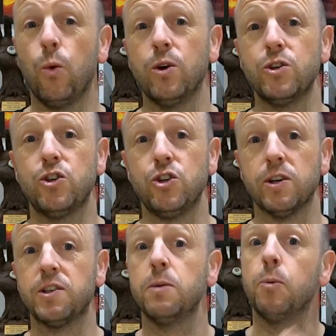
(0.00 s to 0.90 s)
was
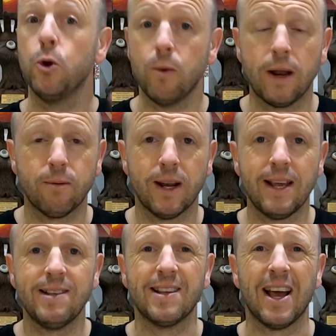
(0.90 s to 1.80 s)
just the Blu-ray
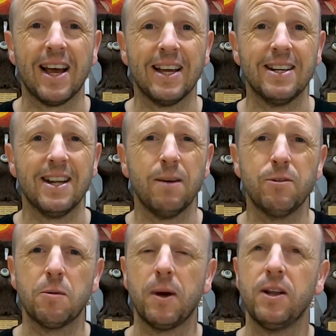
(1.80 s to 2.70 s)
release and it
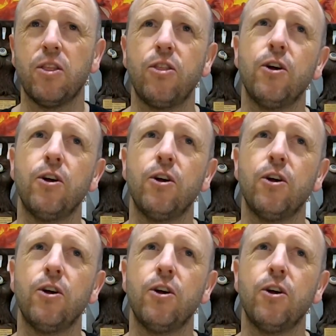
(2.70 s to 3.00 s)
was about